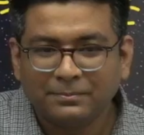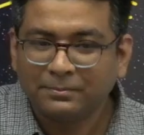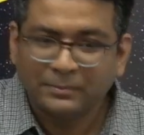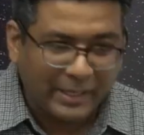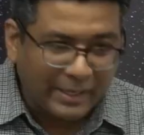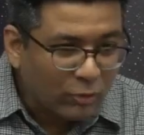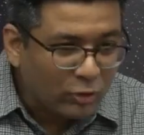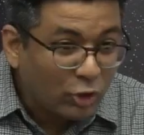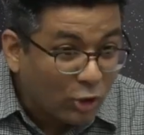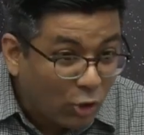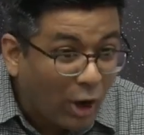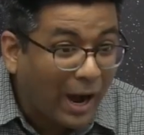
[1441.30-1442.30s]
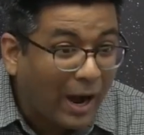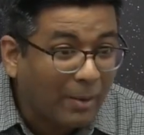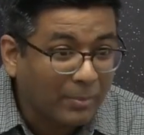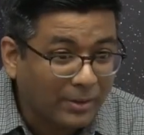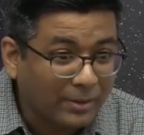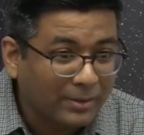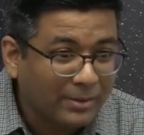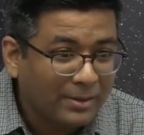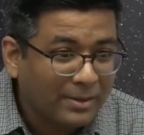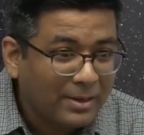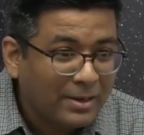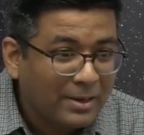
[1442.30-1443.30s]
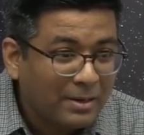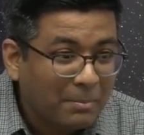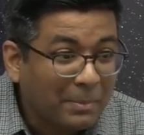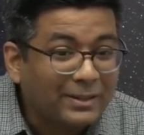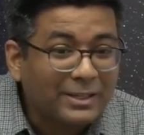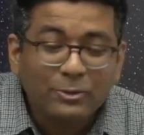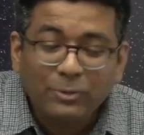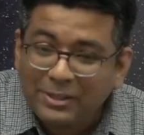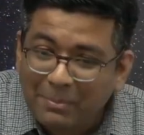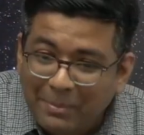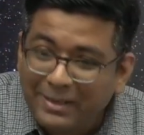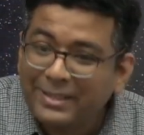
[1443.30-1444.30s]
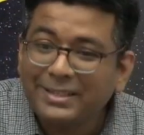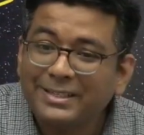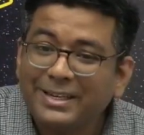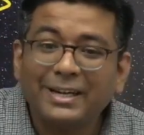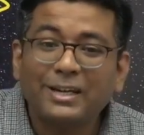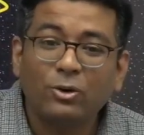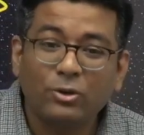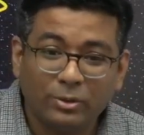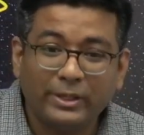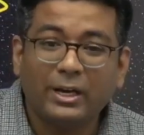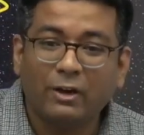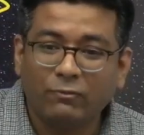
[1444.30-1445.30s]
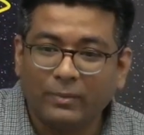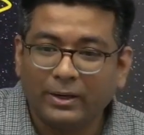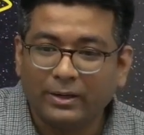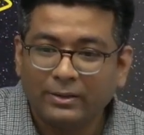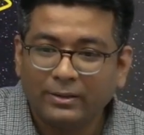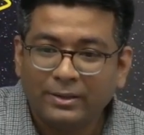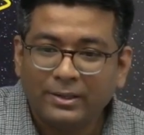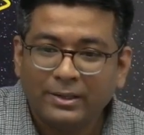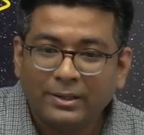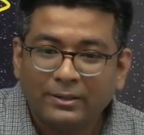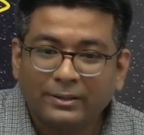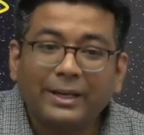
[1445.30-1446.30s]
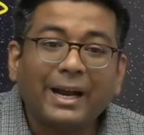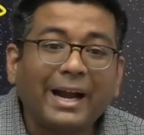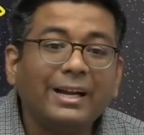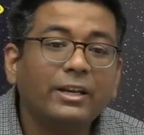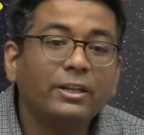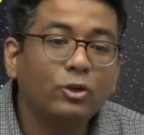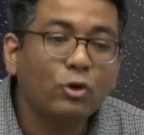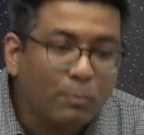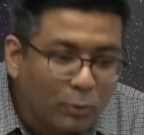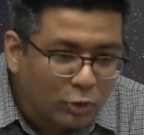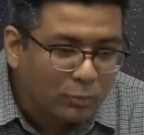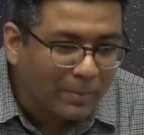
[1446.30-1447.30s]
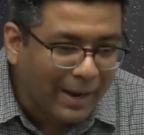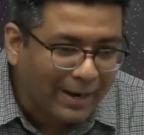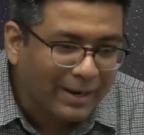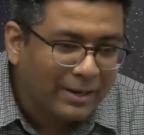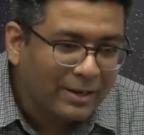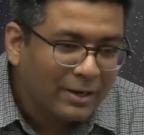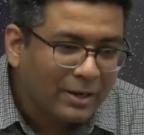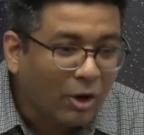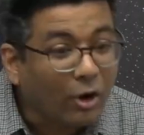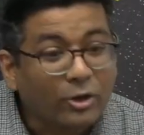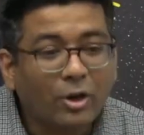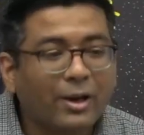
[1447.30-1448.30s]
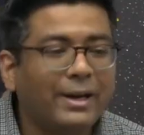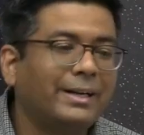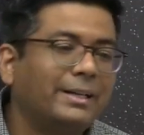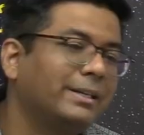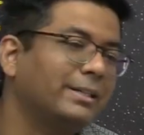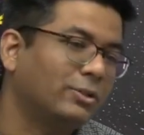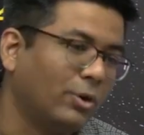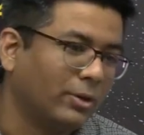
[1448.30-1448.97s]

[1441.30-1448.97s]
He was not harmed, but this was a message sent out to the government that either you push back or your collector is gone.